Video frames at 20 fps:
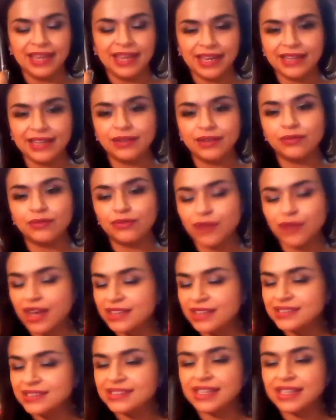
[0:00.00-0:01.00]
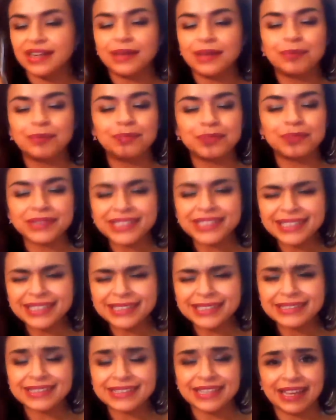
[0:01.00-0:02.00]
It runs and it
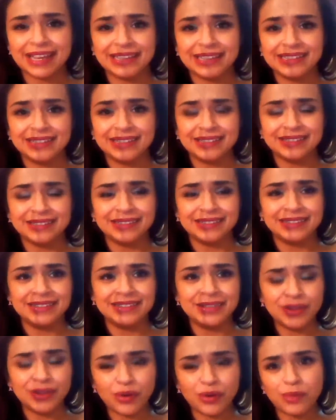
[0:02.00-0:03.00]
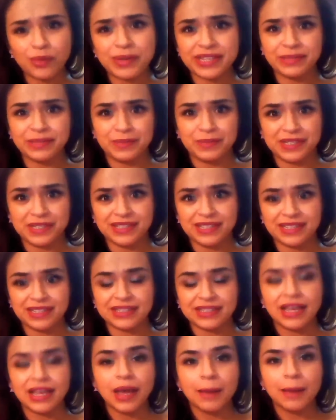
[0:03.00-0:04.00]
bleeds like nobody's
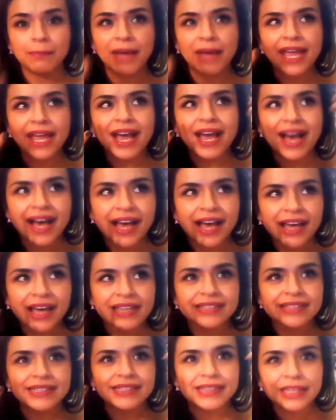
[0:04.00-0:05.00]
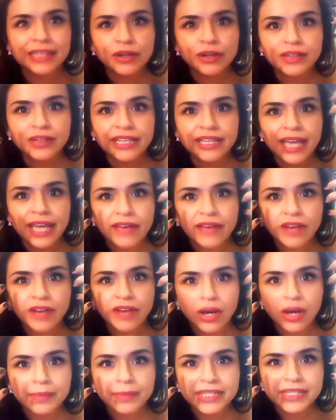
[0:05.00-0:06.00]
business. My eyes literally have
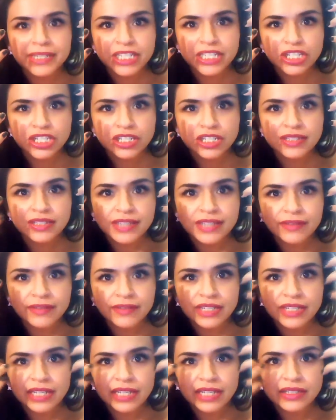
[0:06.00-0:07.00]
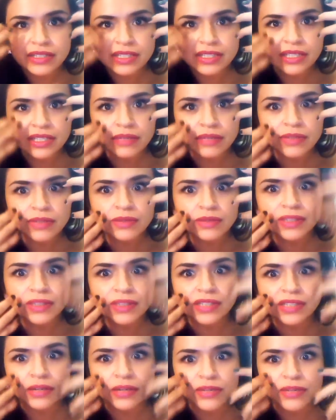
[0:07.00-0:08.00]
competitions every day to see which
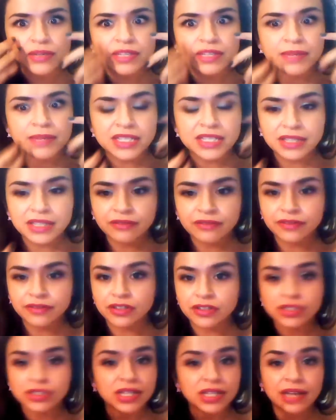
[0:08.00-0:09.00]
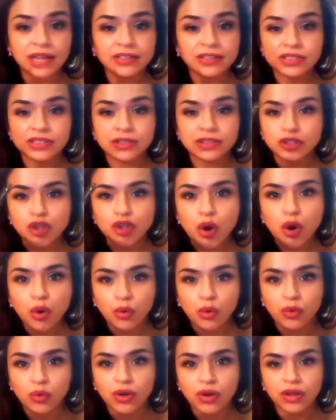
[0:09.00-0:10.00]
one's going to reach my chin first. I just no.